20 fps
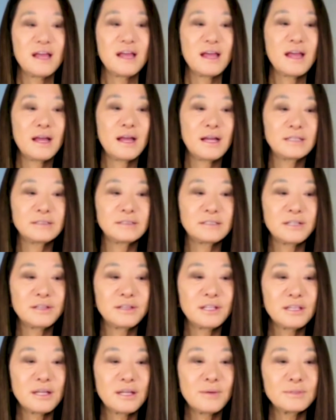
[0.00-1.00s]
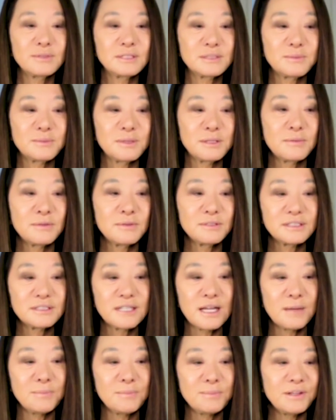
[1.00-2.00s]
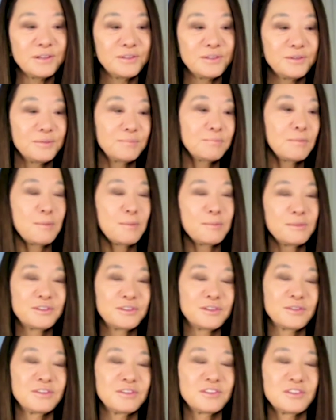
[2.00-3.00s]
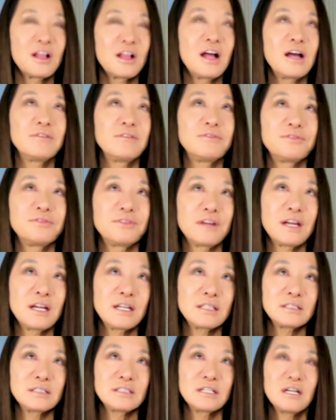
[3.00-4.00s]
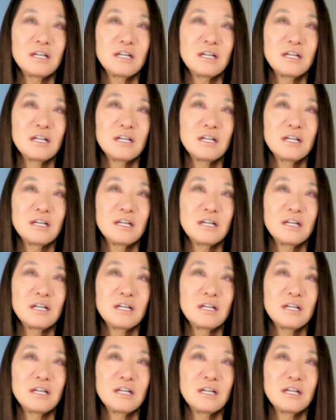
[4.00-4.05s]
And I think that was one of the most happiest moments of his life. And